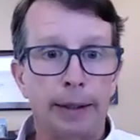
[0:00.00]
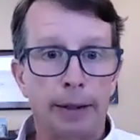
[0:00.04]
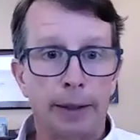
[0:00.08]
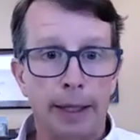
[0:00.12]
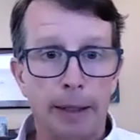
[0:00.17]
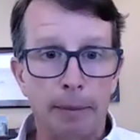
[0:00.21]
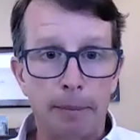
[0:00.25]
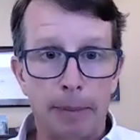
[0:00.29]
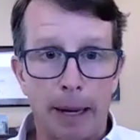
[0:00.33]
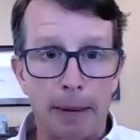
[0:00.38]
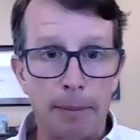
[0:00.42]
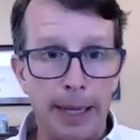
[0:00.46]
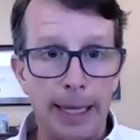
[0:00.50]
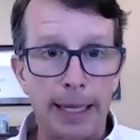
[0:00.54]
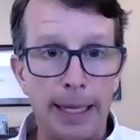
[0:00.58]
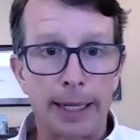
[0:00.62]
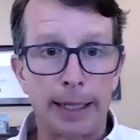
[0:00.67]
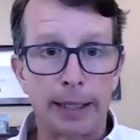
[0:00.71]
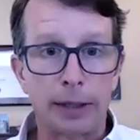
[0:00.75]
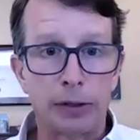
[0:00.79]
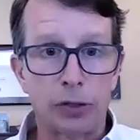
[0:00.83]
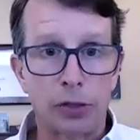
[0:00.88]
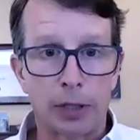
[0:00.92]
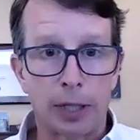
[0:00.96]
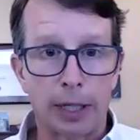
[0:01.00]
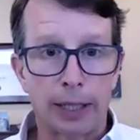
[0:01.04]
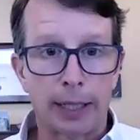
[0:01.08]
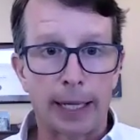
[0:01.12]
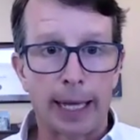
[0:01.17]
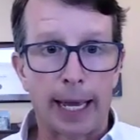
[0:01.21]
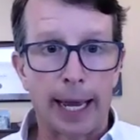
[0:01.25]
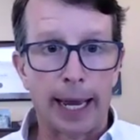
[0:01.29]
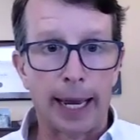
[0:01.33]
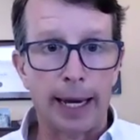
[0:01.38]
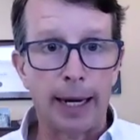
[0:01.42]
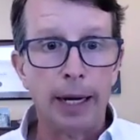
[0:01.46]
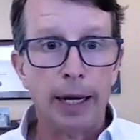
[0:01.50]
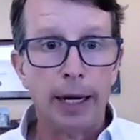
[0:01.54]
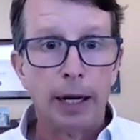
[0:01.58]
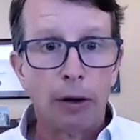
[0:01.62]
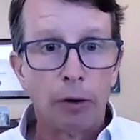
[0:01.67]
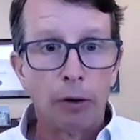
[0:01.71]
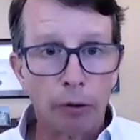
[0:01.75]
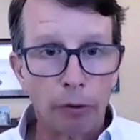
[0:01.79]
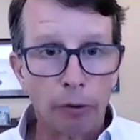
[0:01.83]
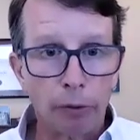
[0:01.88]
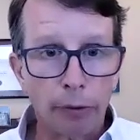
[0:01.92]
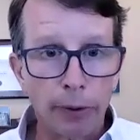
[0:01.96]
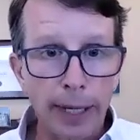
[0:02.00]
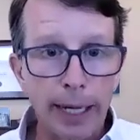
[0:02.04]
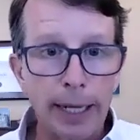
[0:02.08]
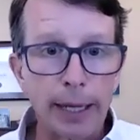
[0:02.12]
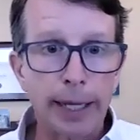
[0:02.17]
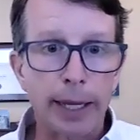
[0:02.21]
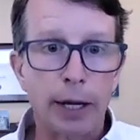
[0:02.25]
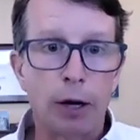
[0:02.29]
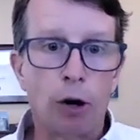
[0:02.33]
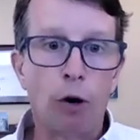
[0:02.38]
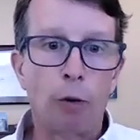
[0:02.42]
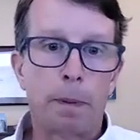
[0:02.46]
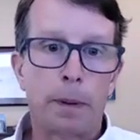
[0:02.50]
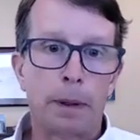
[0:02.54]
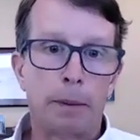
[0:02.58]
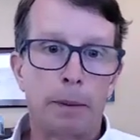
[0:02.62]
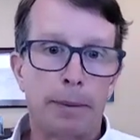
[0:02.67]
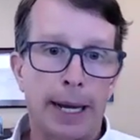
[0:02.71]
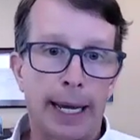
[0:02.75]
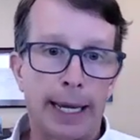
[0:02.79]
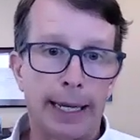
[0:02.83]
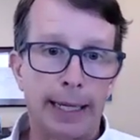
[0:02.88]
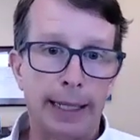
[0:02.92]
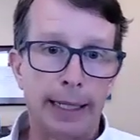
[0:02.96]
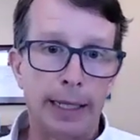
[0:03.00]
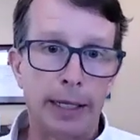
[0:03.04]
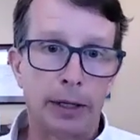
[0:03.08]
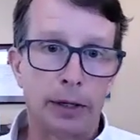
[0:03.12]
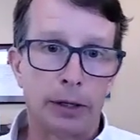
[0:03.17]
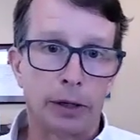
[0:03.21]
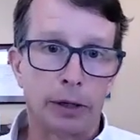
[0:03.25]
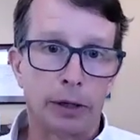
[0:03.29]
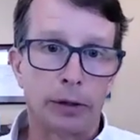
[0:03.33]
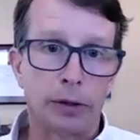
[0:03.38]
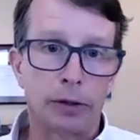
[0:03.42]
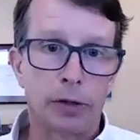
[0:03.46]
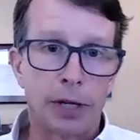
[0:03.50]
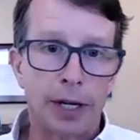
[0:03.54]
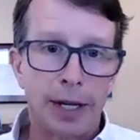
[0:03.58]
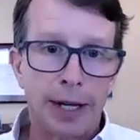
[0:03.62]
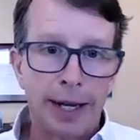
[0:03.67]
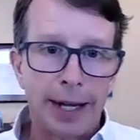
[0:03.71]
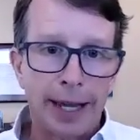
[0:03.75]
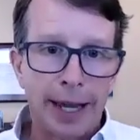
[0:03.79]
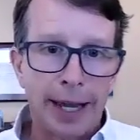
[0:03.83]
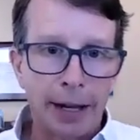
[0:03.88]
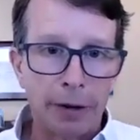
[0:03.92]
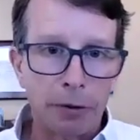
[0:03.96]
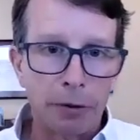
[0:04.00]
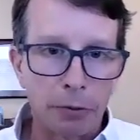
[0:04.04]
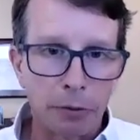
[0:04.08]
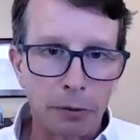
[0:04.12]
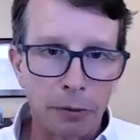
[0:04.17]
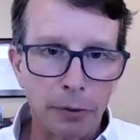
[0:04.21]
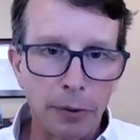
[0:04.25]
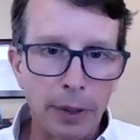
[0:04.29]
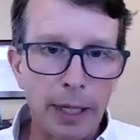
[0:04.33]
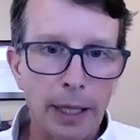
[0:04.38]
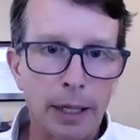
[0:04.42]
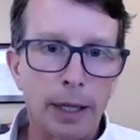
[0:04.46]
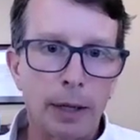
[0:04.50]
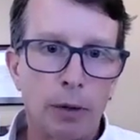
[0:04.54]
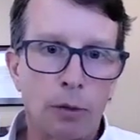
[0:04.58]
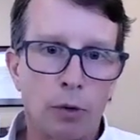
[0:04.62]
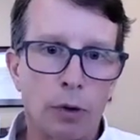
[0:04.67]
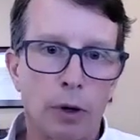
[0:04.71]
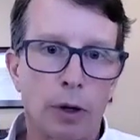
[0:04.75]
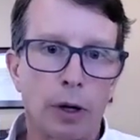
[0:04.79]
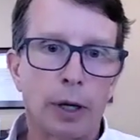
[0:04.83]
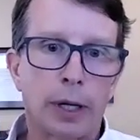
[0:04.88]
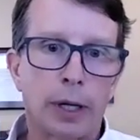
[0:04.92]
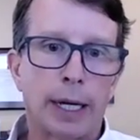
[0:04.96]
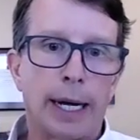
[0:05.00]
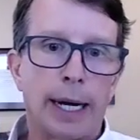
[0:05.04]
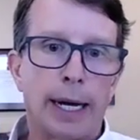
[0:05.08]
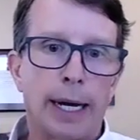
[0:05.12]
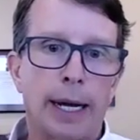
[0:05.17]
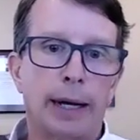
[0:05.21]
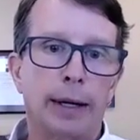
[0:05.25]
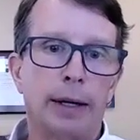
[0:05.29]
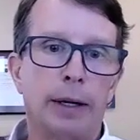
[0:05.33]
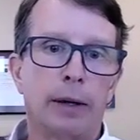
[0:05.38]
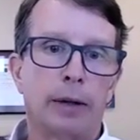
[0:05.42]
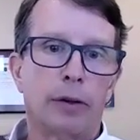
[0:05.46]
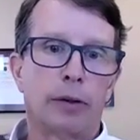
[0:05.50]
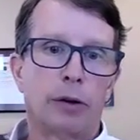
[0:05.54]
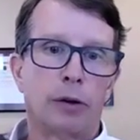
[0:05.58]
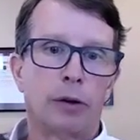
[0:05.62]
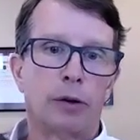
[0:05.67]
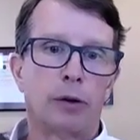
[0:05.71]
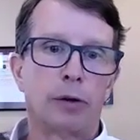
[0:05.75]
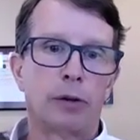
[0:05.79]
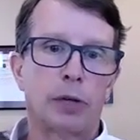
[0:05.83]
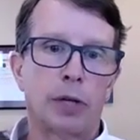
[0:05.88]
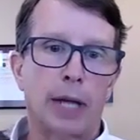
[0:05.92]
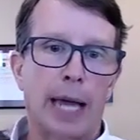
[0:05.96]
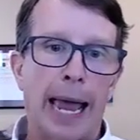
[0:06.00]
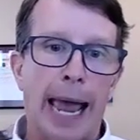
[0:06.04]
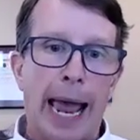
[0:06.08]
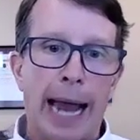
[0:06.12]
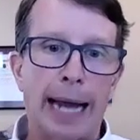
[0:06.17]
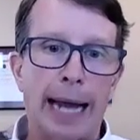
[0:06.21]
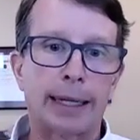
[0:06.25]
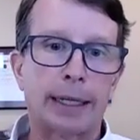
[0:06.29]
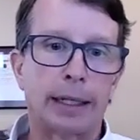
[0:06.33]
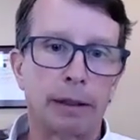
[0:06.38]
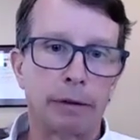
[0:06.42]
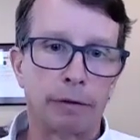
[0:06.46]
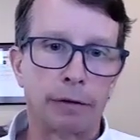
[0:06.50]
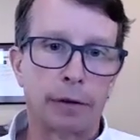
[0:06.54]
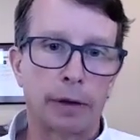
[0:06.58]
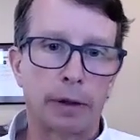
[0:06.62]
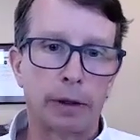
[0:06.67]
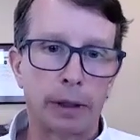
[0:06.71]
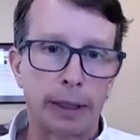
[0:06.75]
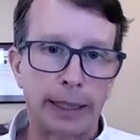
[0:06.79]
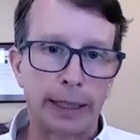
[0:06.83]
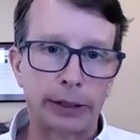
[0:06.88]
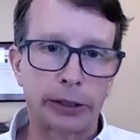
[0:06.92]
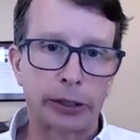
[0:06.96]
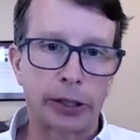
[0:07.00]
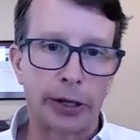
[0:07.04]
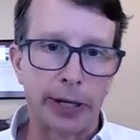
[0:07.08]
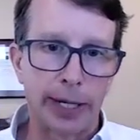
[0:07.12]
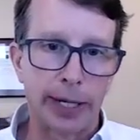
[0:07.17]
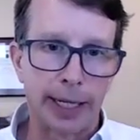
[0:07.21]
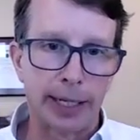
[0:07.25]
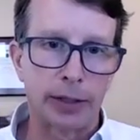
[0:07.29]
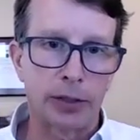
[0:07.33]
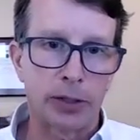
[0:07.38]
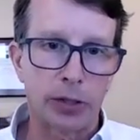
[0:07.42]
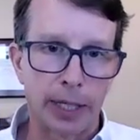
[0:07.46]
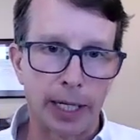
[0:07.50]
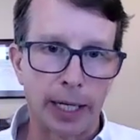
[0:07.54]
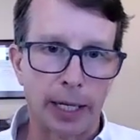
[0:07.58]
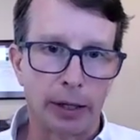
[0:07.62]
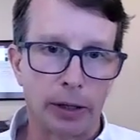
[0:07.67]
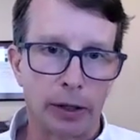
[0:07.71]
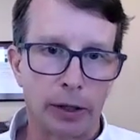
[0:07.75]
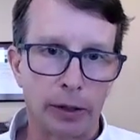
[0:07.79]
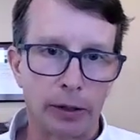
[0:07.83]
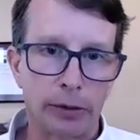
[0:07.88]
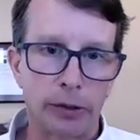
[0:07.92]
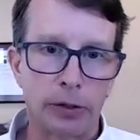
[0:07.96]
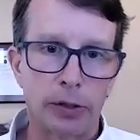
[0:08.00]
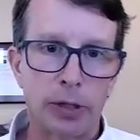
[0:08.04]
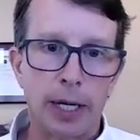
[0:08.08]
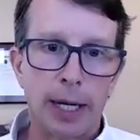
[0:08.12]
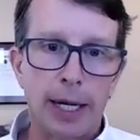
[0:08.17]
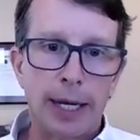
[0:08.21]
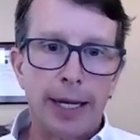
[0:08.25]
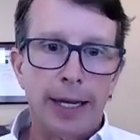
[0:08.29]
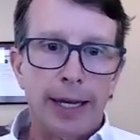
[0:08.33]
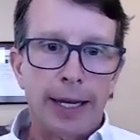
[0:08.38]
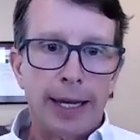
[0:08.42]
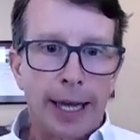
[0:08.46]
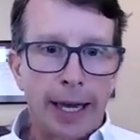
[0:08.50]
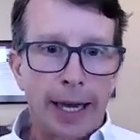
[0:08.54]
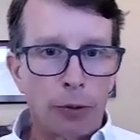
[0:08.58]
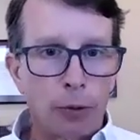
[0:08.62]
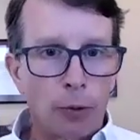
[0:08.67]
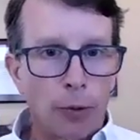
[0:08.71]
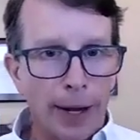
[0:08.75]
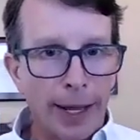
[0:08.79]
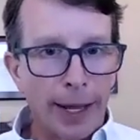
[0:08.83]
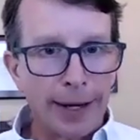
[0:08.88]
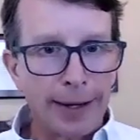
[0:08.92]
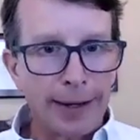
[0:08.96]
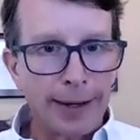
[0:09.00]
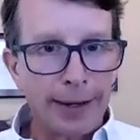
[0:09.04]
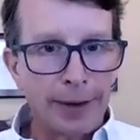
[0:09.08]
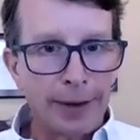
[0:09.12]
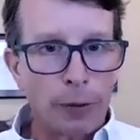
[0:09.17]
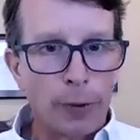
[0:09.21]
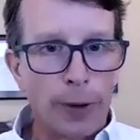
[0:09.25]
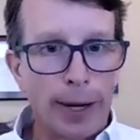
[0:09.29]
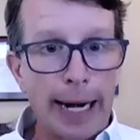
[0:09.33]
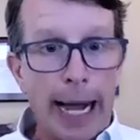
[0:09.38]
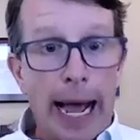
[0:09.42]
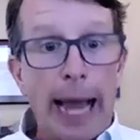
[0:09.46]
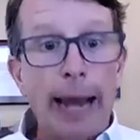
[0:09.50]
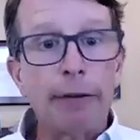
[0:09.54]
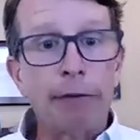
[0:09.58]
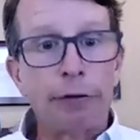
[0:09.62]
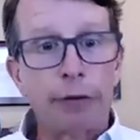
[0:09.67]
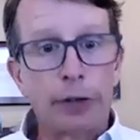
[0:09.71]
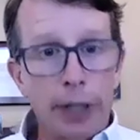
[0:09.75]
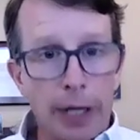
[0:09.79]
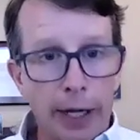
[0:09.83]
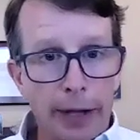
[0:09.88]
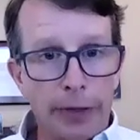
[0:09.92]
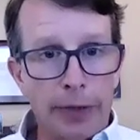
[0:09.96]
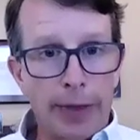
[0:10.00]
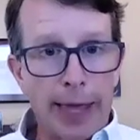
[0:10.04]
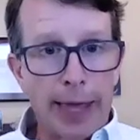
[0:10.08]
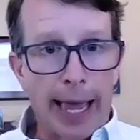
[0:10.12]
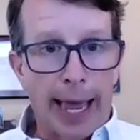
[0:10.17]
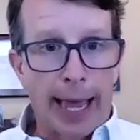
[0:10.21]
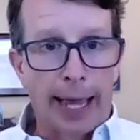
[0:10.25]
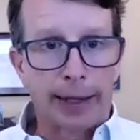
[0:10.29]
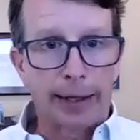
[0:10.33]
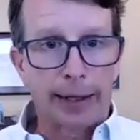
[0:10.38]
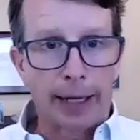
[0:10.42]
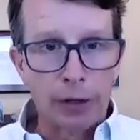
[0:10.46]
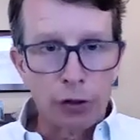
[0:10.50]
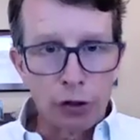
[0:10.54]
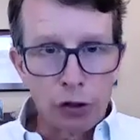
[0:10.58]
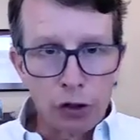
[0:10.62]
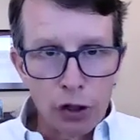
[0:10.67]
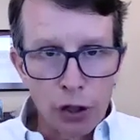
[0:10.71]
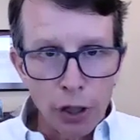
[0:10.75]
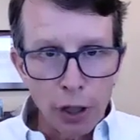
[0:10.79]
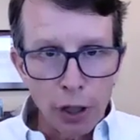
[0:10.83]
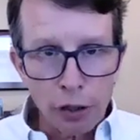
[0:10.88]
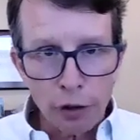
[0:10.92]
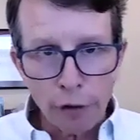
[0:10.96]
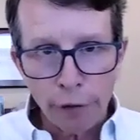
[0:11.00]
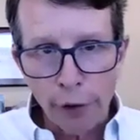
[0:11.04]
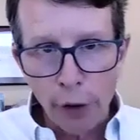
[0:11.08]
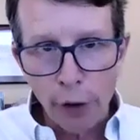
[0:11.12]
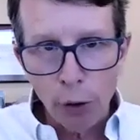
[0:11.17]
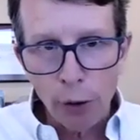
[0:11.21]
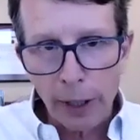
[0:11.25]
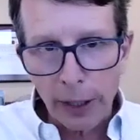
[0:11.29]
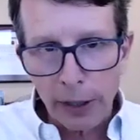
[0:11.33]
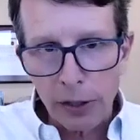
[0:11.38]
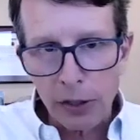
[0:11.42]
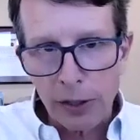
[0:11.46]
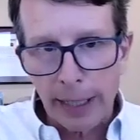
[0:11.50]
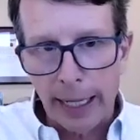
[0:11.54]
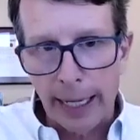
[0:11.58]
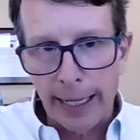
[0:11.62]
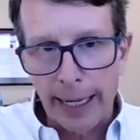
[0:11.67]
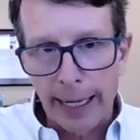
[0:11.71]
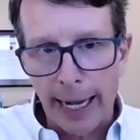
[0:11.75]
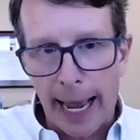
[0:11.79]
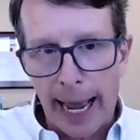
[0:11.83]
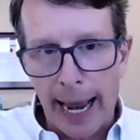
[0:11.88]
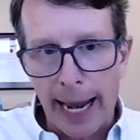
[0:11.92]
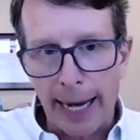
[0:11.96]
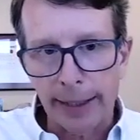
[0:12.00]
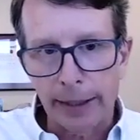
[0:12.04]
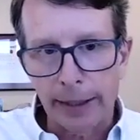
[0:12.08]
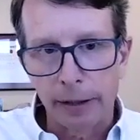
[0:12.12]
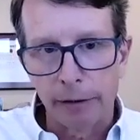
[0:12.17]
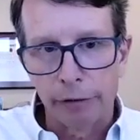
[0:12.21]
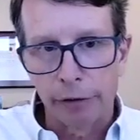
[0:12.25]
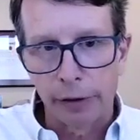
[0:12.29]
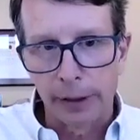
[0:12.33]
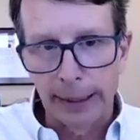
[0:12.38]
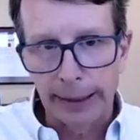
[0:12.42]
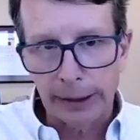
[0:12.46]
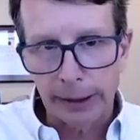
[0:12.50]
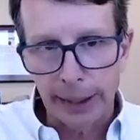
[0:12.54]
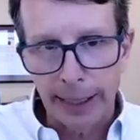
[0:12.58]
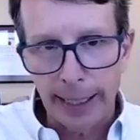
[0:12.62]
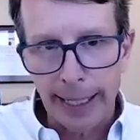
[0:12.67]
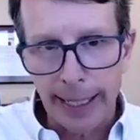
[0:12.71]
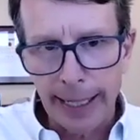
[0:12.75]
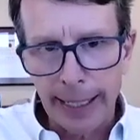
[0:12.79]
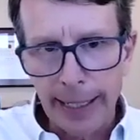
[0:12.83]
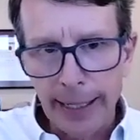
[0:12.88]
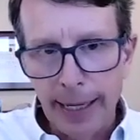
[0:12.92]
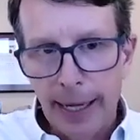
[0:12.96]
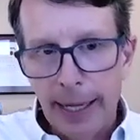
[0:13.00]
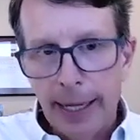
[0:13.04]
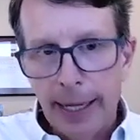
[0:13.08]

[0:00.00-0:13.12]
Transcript: in my meetings today, really open my ears and really work on those active listening skills. And when I've done that and just focused on active listening,